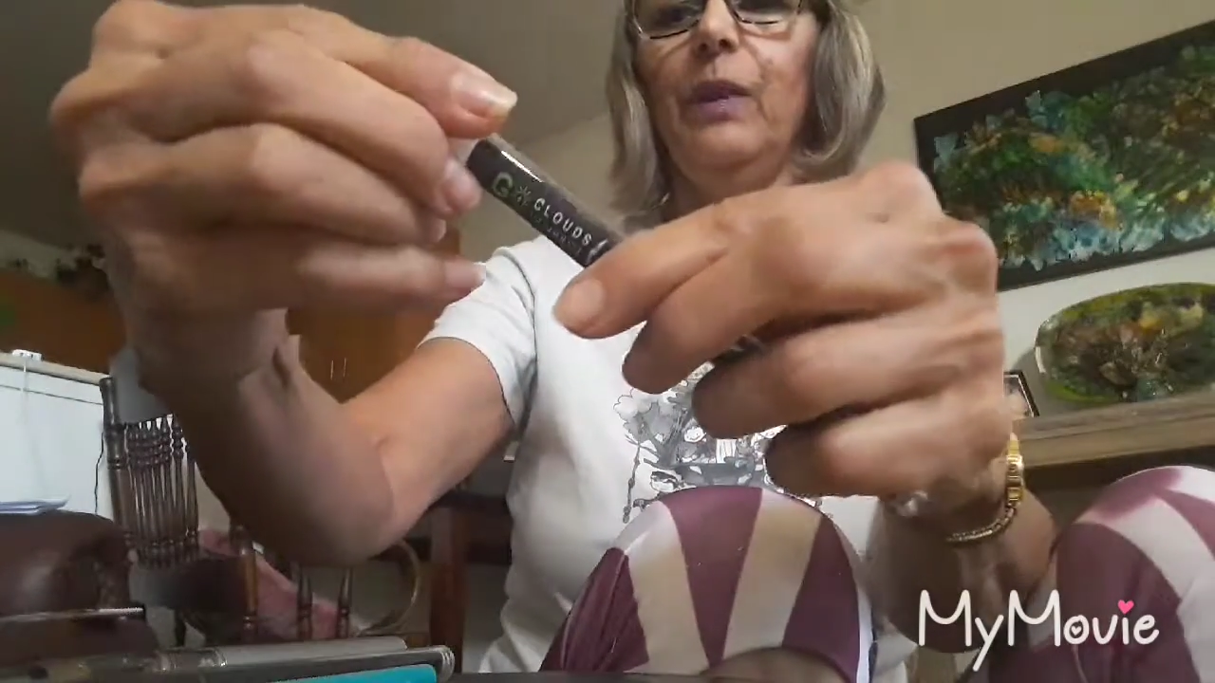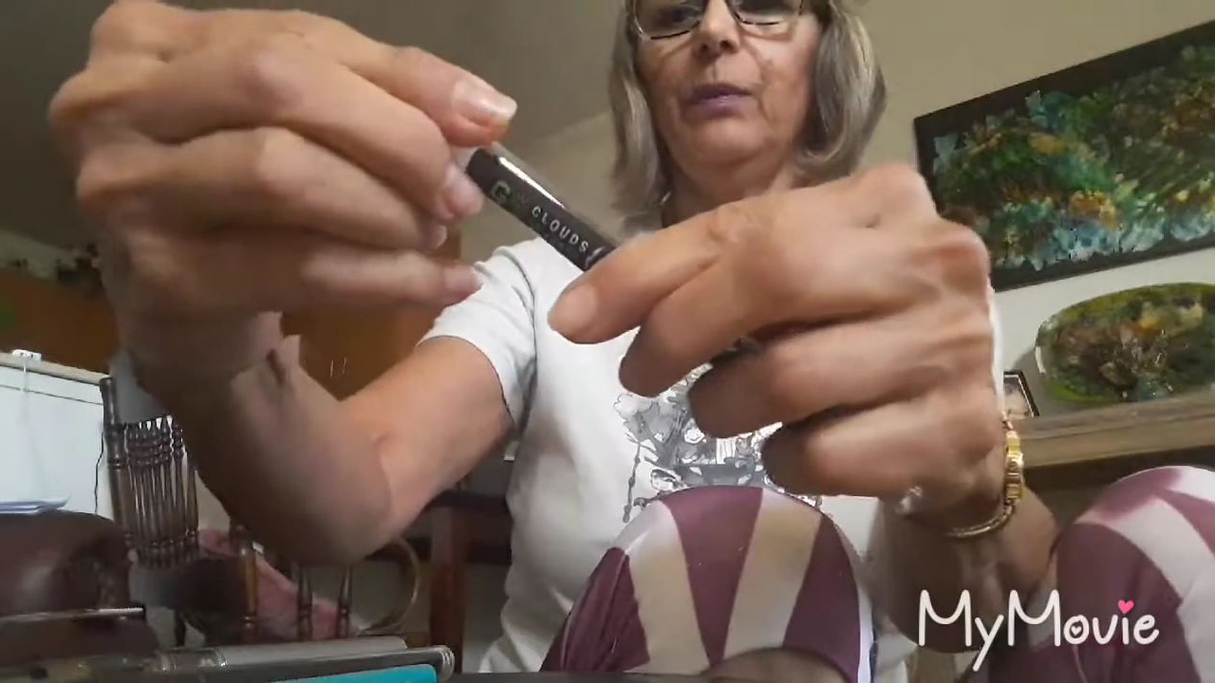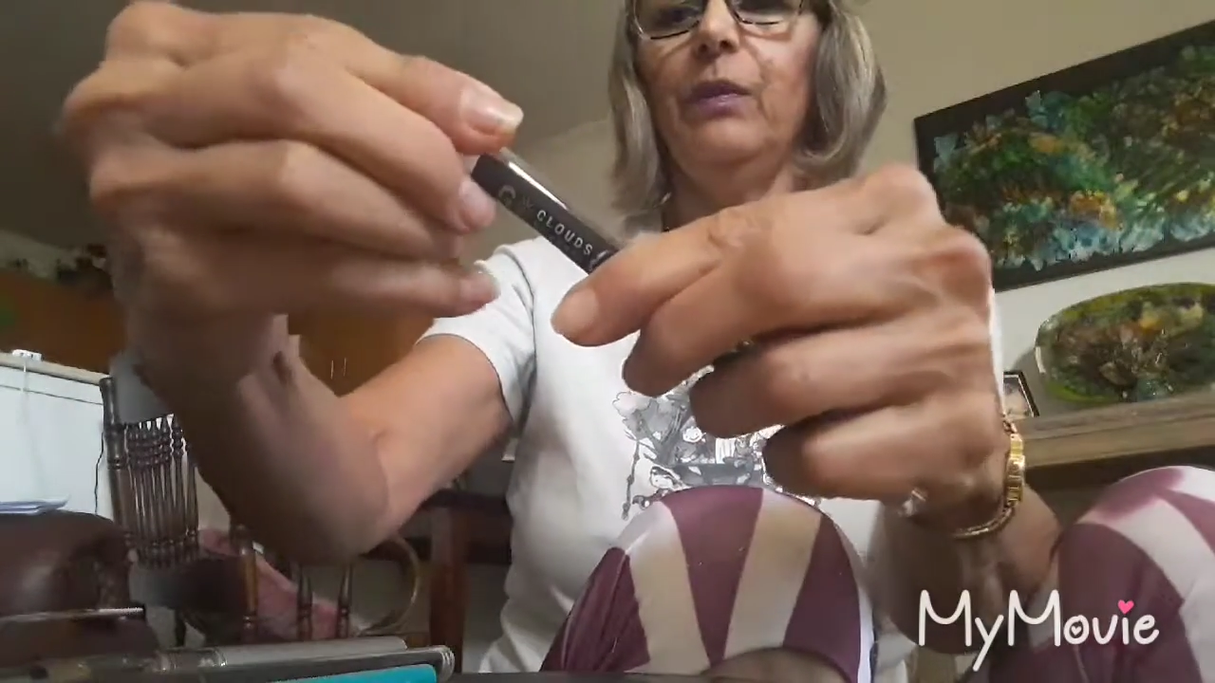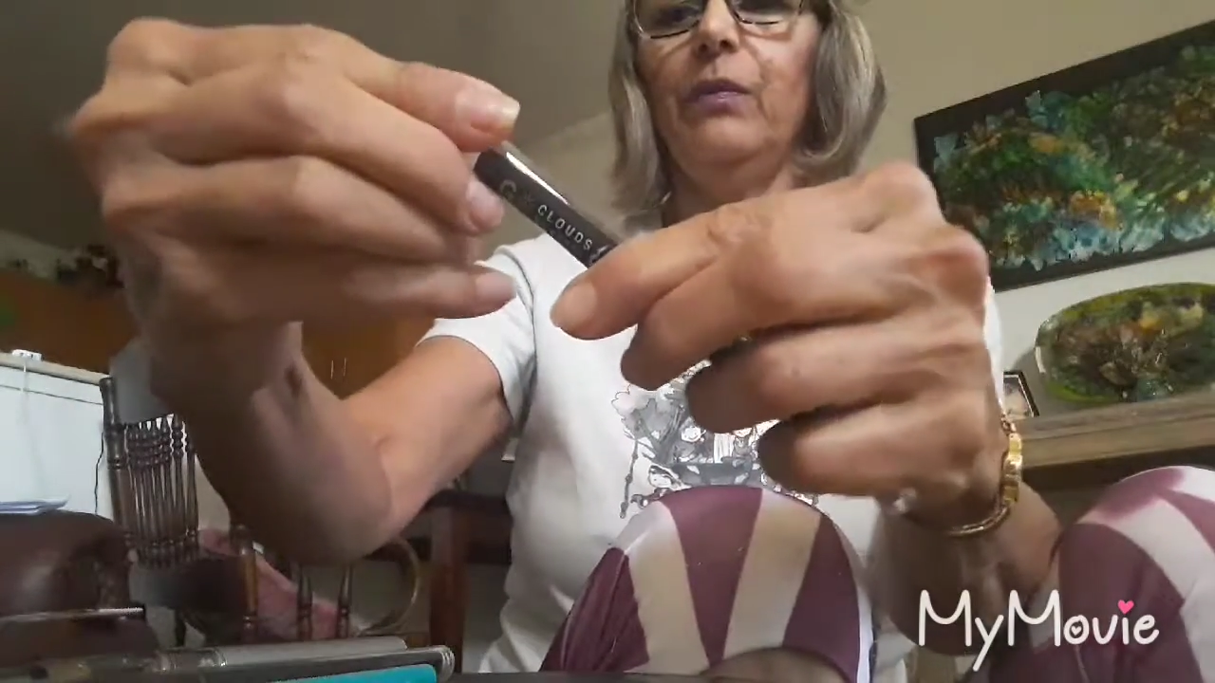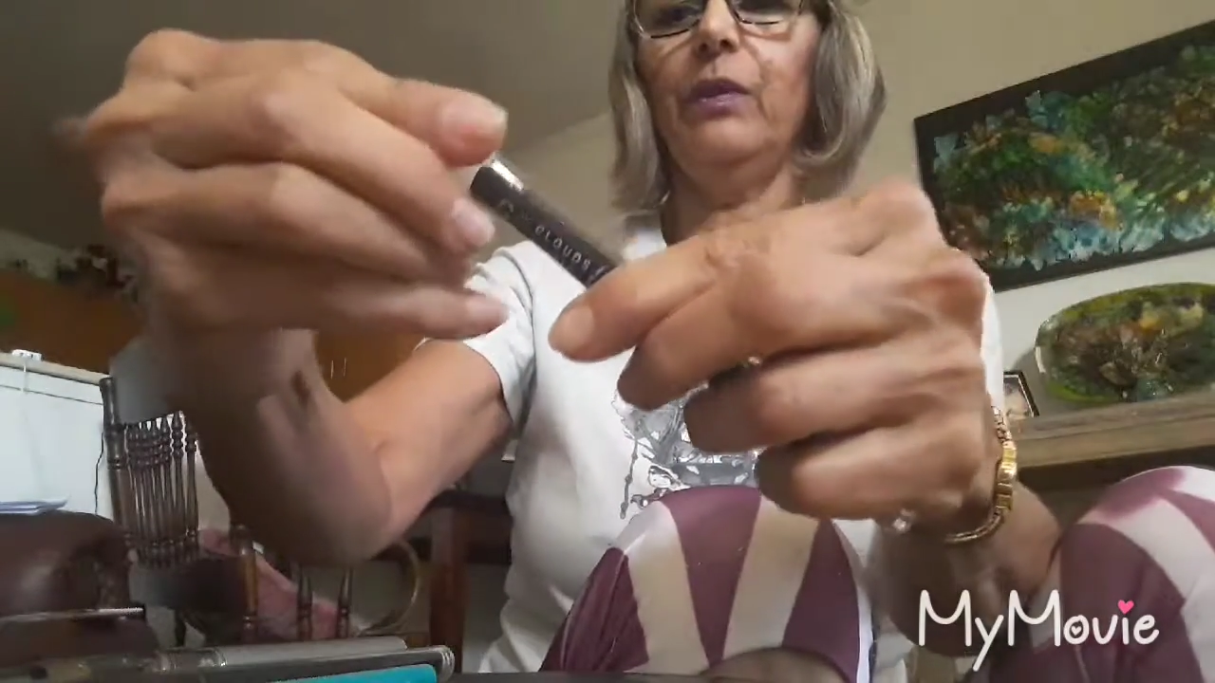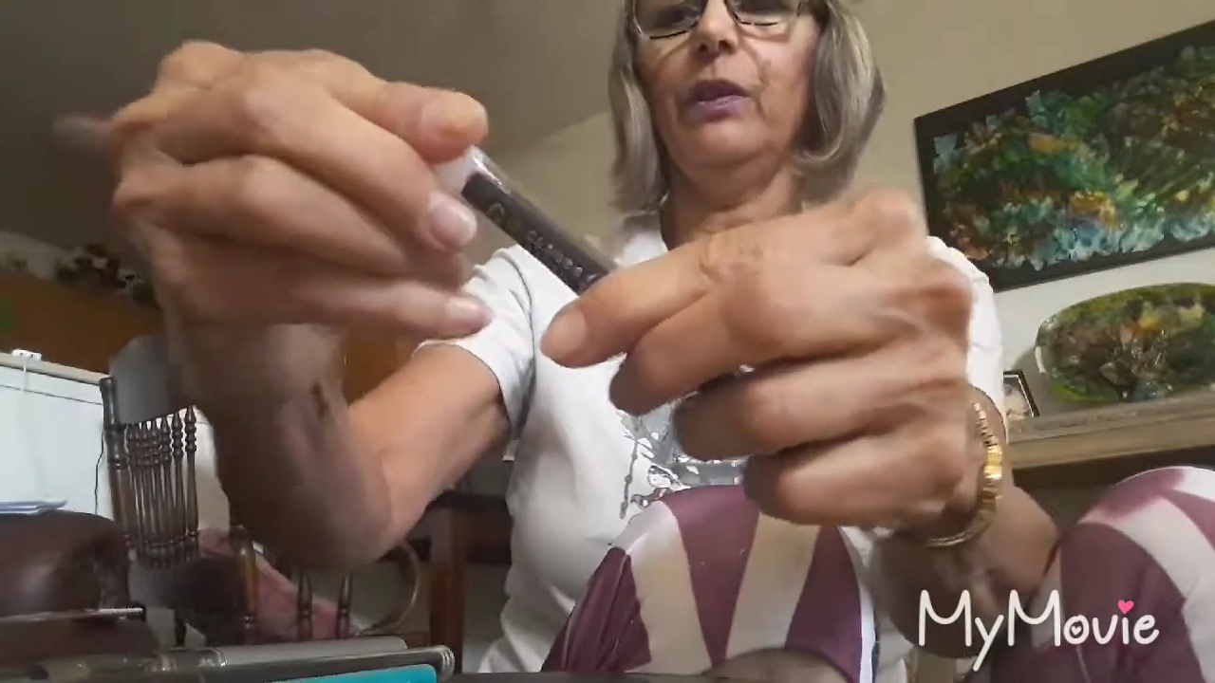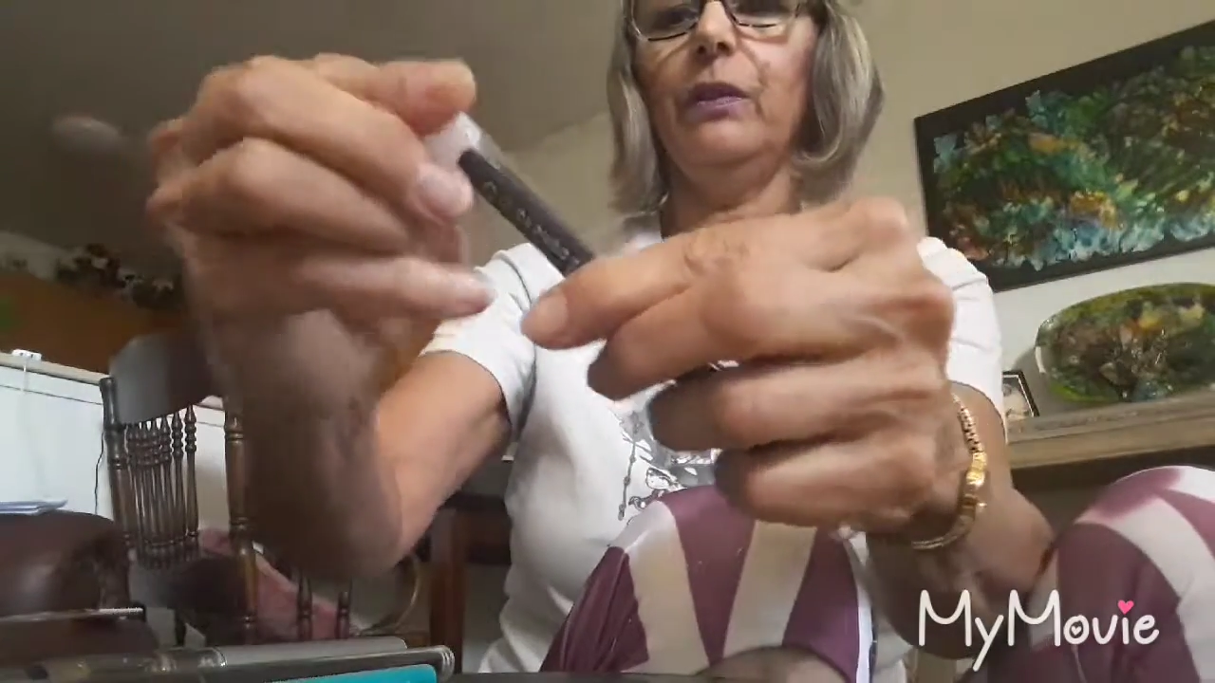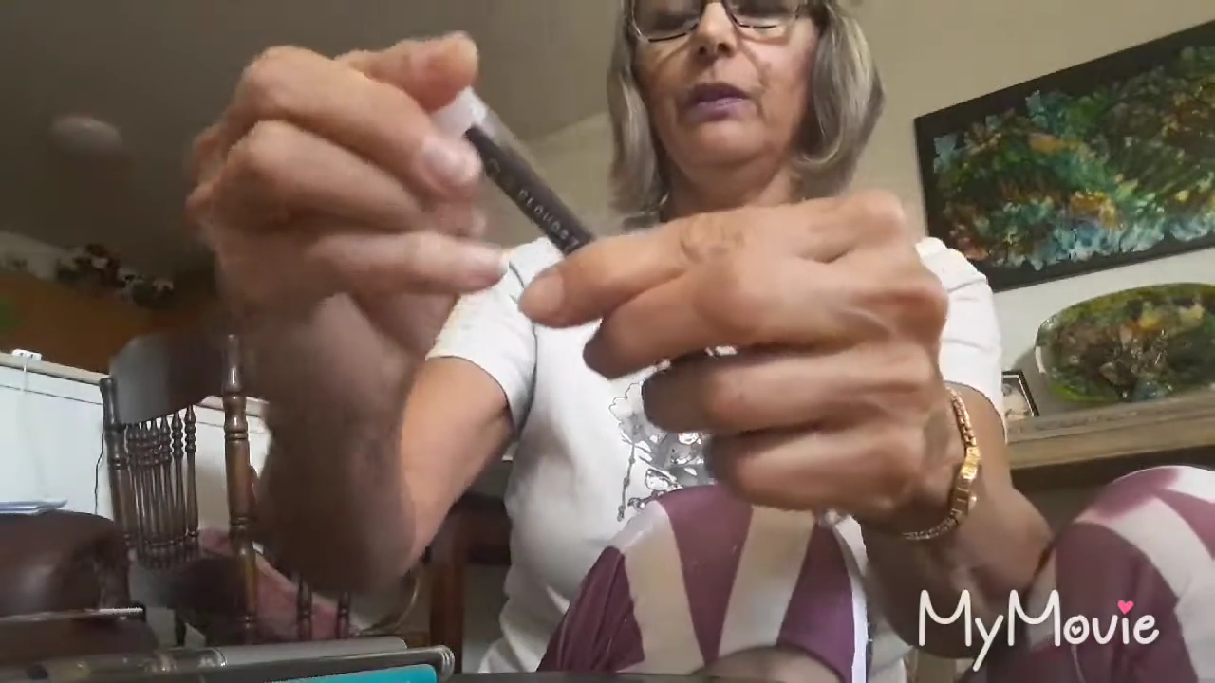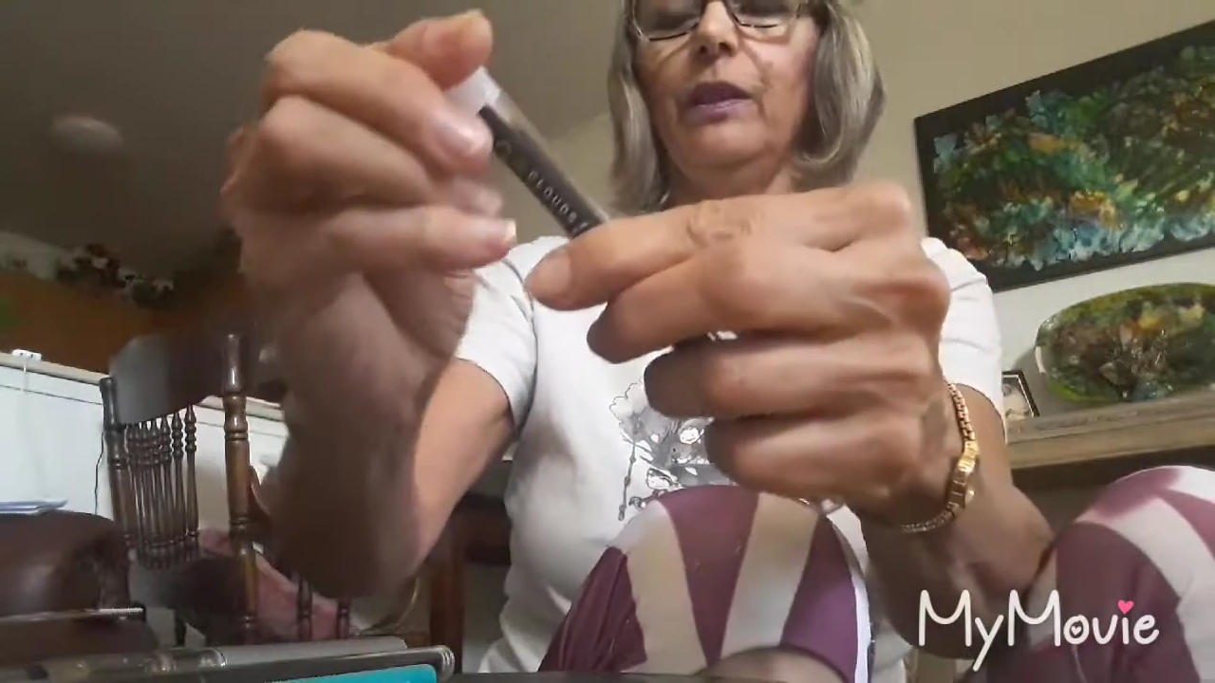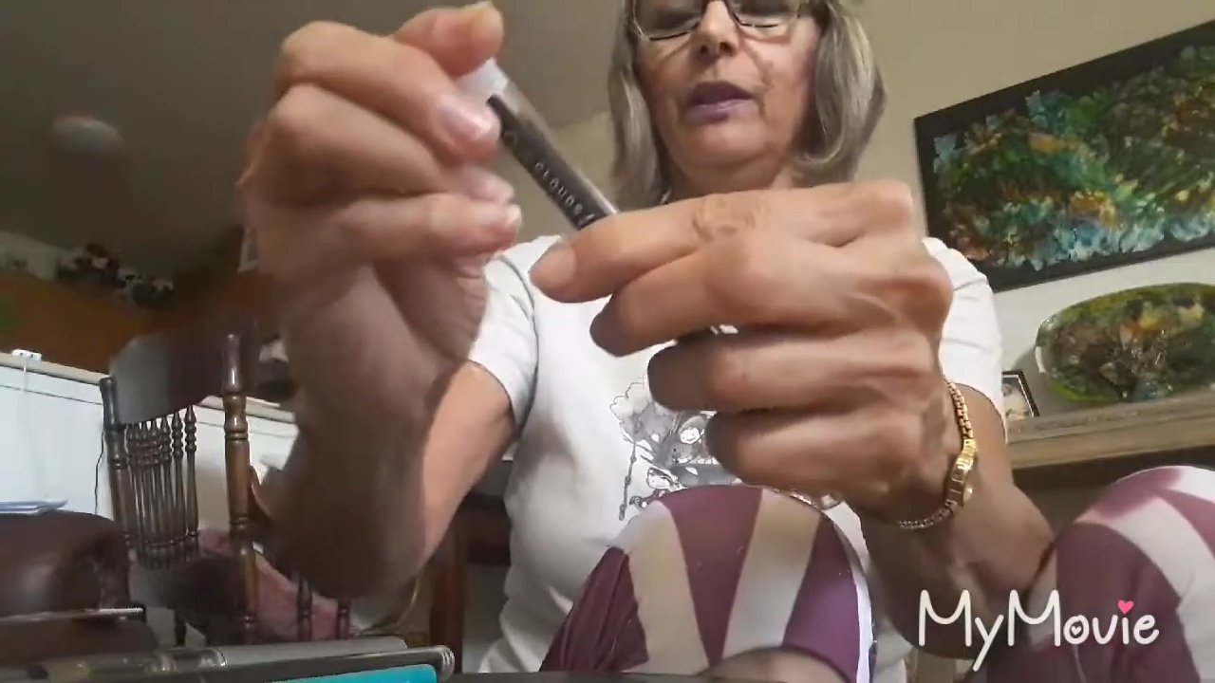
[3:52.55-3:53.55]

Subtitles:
make me feel